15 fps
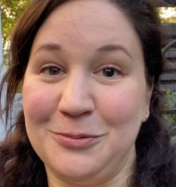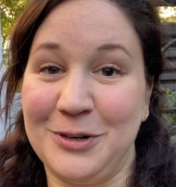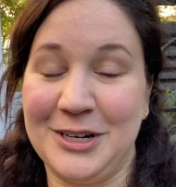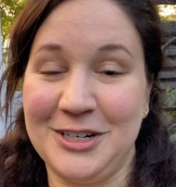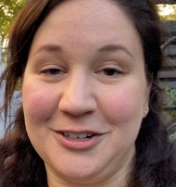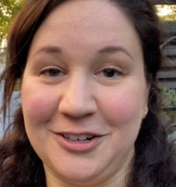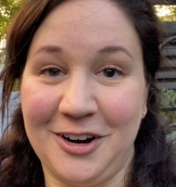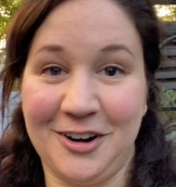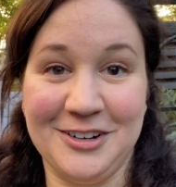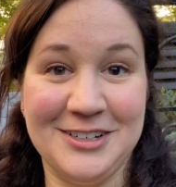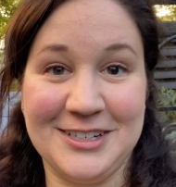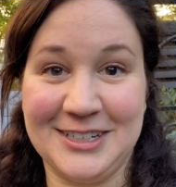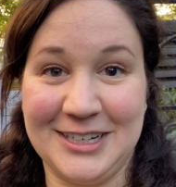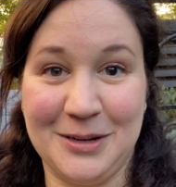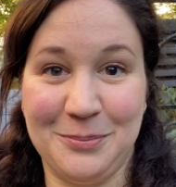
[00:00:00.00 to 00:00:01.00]
want your garden
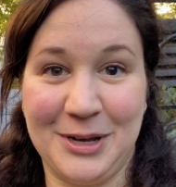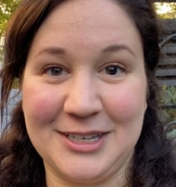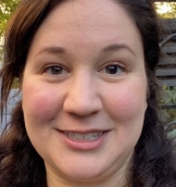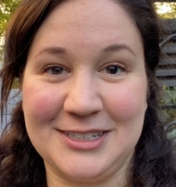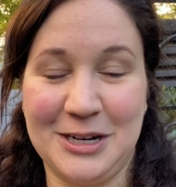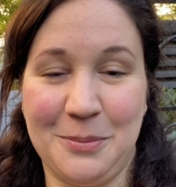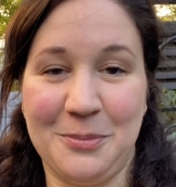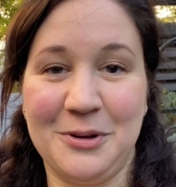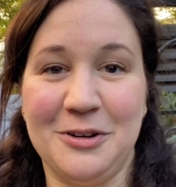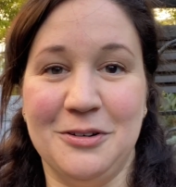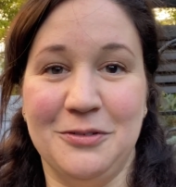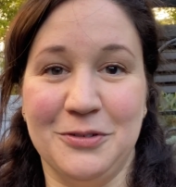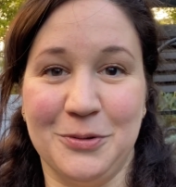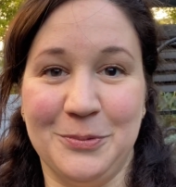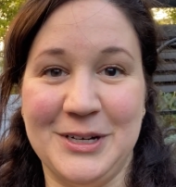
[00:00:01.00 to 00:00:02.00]
to get messed up
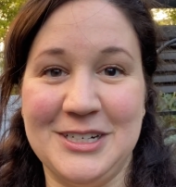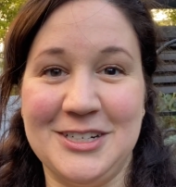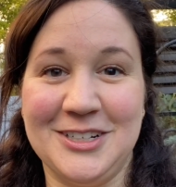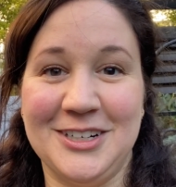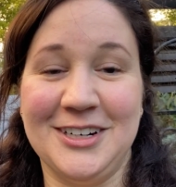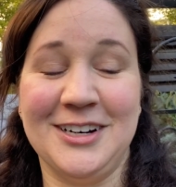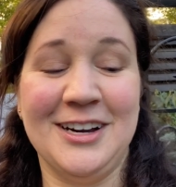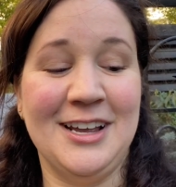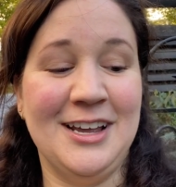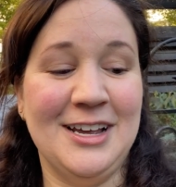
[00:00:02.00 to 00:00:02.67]
over winter,